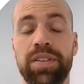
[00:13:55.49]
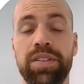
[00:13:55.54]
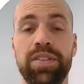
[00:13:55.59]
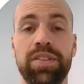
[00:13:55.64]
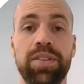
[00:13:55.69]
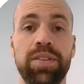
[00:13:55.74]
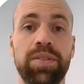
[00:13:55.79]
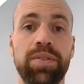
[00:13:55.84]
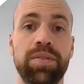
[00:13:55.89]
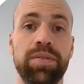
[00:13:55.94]

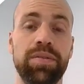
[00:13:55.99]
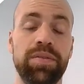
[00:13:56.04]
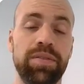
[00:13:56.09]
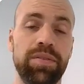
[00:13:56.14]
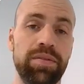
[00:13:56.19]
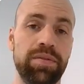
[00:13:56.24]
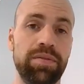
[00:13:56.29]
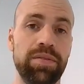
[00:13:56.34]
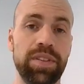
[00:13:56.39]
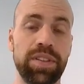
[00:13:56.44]
So
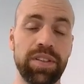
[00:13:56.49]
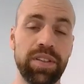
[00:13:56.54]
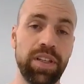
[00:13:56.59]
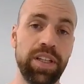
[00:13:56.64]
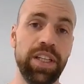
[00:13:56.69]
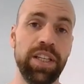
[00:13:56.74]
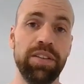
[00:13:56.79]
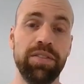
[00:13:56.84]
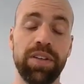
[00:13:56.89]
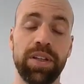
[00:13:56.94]

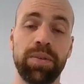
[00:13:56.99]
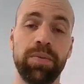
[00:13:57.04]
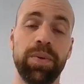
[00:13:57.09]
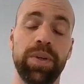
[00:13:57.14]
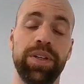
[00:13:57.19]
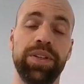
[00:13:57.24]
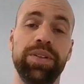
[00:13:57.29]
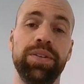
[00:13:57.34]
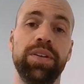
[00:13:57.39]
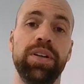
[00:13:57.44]
interleaving,
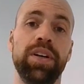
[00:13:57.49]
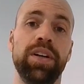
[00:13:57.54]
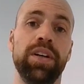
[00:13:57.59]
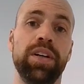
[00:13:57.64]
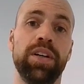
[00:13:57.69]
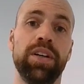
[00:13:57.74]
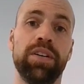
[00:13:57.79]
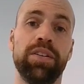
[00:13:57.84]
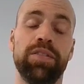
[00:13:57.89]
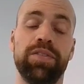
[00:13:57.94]
where you
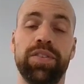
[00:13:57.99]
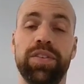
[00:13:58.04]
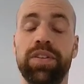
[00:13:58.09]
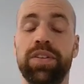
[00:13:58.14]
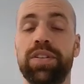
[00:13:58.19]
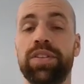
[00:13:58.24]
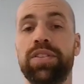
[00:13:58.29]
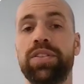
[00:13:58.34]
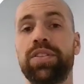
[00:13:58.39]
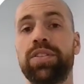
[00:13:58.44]

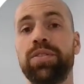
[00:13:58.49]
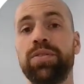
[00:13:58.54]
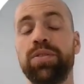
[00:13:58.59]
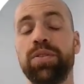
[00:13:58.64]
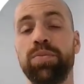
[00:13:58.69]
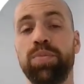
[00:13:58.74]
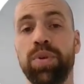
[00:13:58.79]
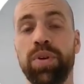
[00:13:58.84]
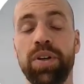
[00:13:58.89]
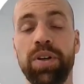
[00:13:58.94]
first
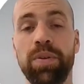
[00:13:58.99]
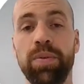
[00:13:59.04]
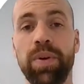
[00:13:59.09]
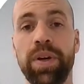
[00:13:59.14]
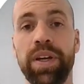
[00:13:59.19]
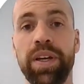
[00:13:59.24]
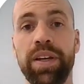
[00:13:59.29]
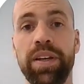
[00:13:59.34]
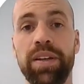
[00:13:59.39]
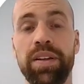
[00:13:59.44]
do a put
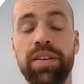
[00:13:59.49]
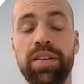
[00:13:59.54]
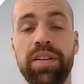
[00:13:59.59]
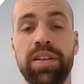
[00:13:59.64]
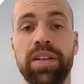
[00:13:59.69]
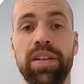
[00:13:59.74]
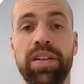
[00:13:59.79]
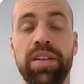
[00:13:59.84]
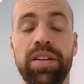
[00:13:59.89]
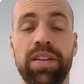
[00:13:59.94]
away,
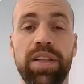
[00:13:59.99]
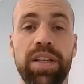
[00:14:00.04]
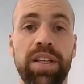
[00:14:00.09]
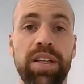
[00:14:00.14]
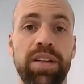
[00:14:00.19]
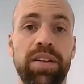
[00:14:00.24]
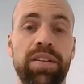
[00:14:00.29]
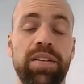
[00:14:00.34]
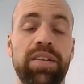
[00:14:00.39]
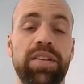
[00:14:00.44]
and
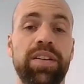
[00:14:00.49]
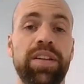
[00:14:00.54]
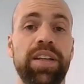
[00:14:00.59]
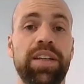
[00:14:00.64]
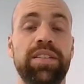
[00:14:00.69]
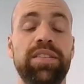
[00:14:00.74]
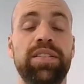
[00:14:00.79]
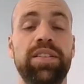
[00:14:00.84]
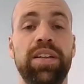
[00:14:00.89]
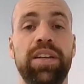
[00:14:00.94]
then the
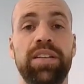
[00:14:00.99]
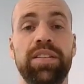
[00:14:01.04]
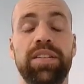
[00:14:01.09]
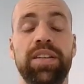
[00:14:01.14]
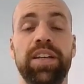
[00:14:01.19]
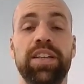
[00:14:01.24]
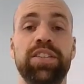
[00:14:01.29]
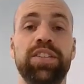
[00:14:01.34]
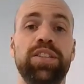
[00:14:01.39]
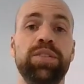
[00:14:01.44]
next
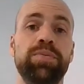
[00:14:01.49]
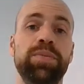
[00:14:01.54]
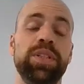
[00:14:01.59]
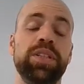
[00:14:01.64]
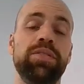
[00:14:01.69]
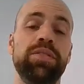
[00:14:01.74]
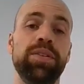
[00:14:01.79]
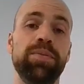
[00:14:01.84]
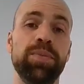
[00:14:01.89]
task has to be a